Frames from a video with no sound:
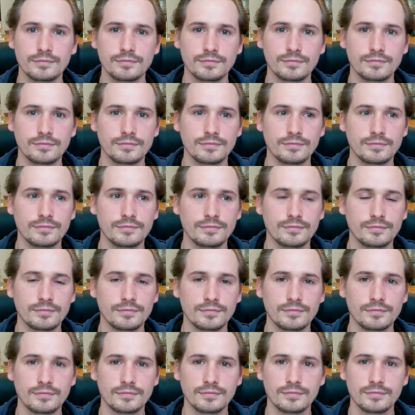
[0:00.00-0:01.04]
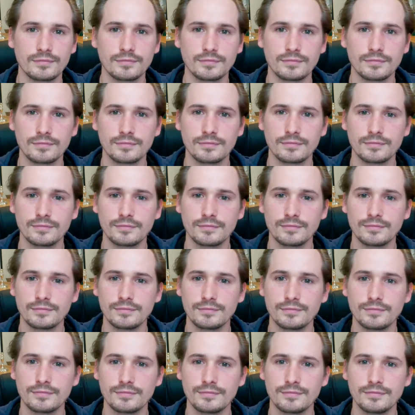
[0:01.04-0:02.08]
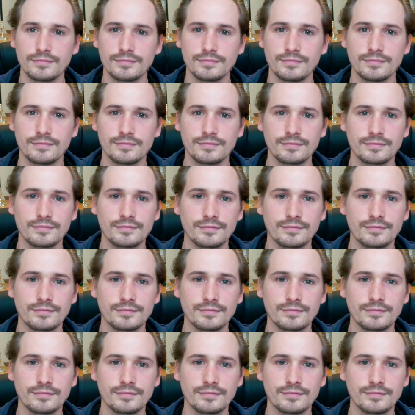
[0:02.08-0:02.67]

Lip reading: (not speaking)